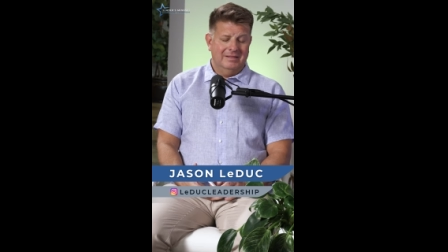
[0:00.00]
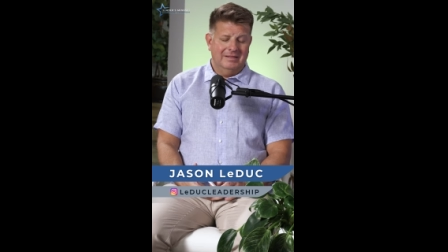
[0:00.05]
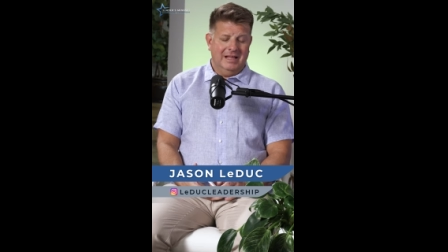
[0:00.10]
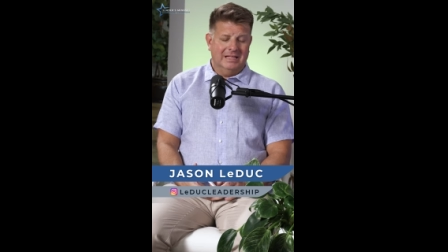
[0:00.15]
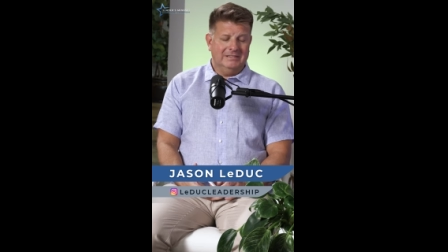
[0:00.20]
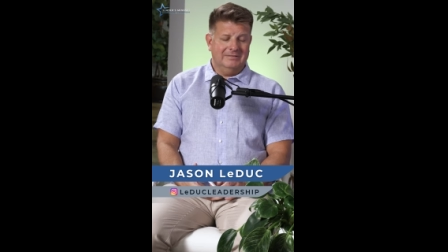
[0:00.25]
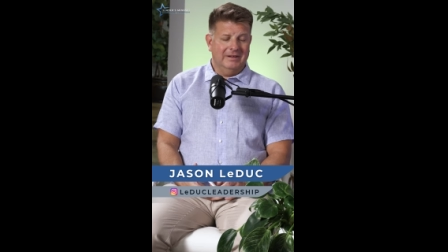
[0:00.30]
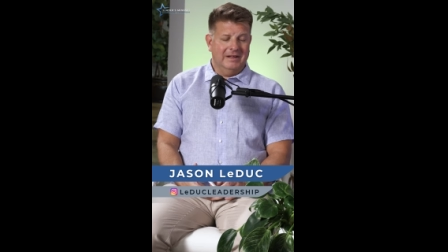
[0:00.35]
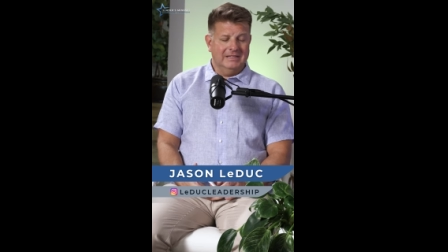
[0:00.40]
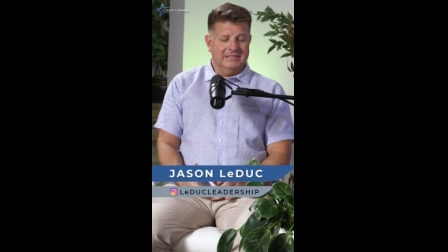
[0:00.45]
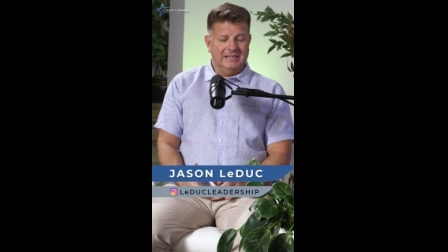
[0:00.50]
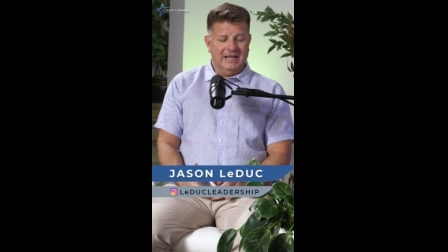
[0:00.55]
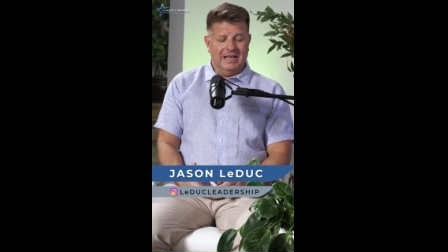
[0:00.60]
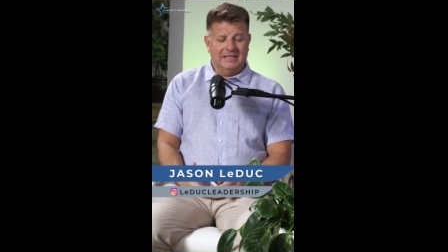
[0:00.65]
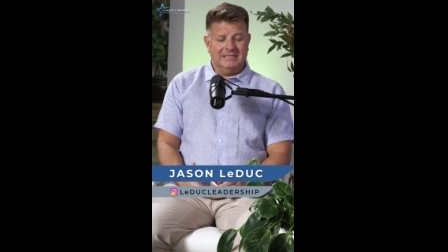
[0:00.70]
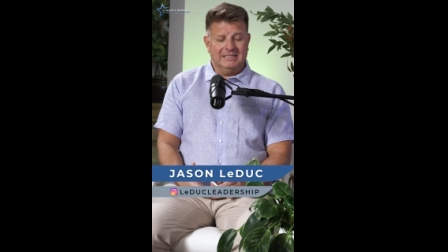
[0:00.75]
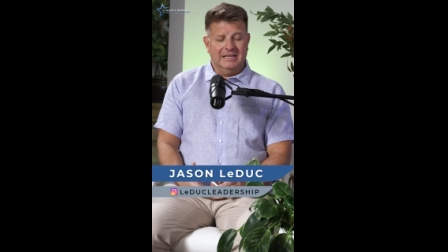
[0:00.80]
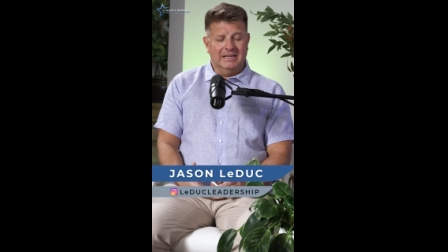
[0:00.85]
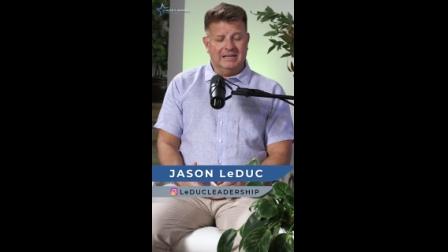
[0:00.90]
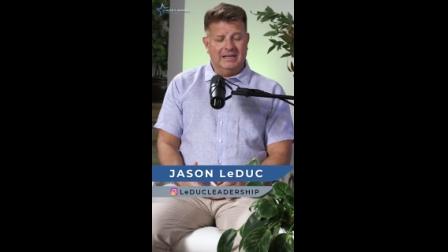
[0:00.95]
That's
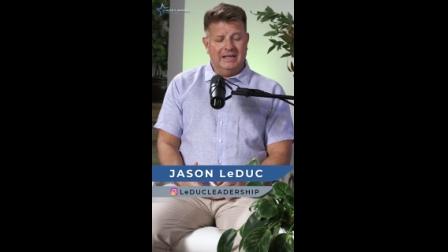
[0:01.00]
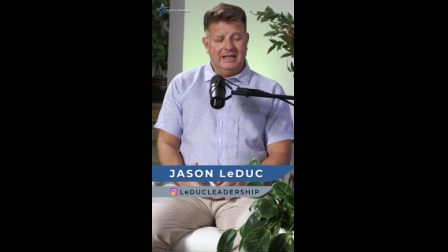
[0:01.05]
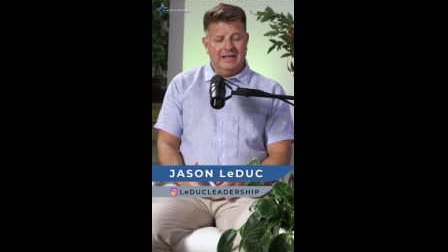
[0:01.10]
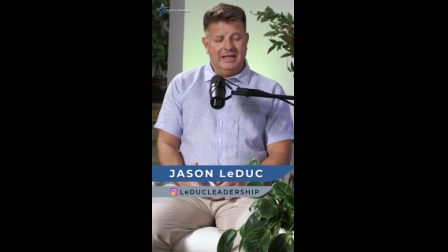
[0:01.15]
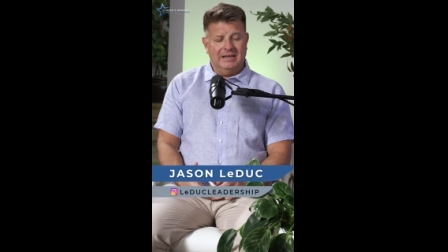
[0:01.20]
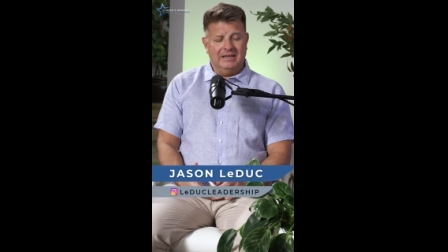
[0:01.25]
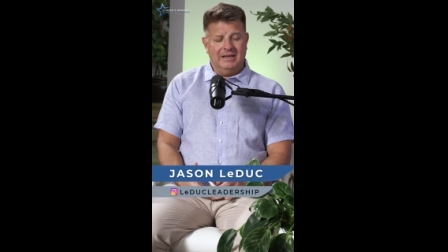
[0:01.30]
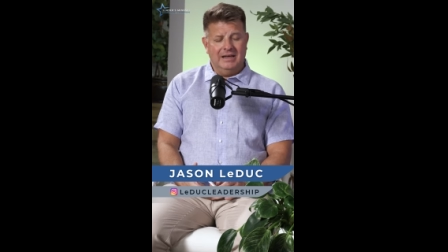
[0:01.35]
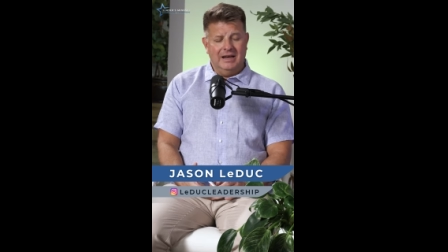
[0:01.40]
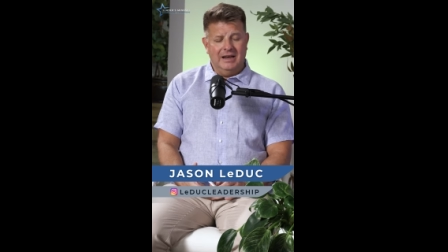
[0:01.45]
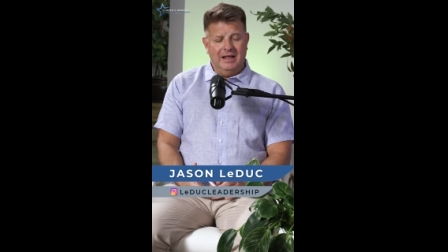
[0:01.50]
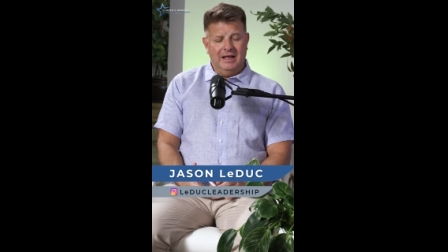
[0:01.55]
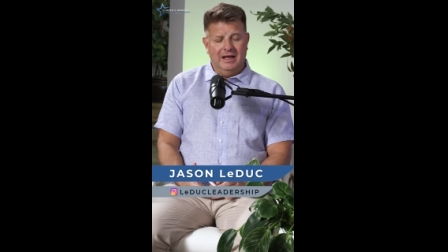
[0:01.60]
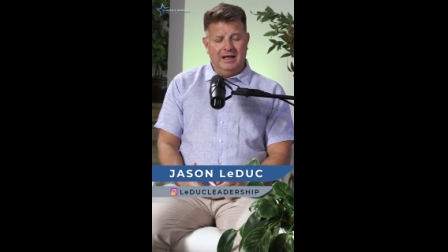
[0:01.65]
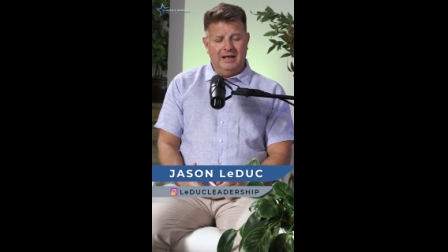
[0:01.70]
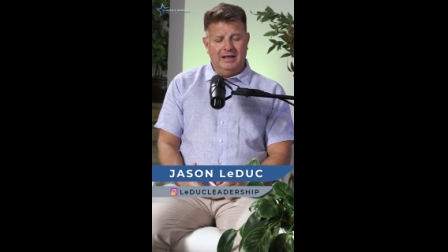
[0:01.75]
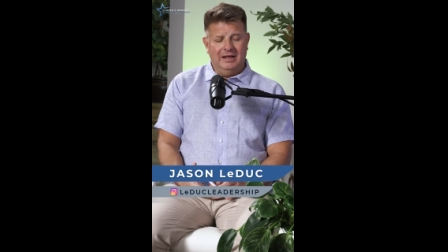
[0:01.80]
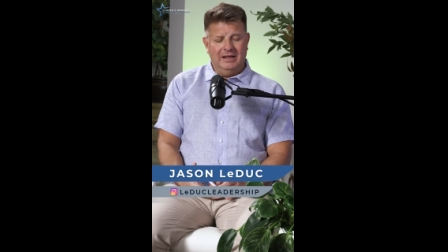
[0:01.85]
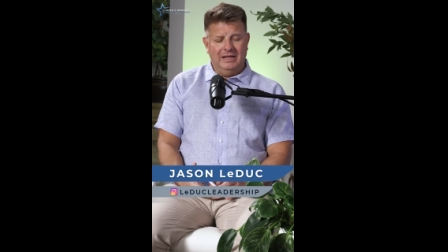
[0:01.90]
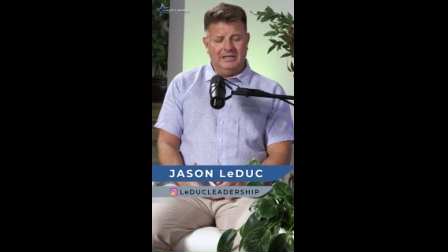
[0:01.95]
fantastic. Yes. It,
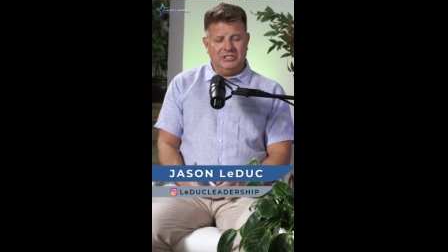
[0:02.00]
uh,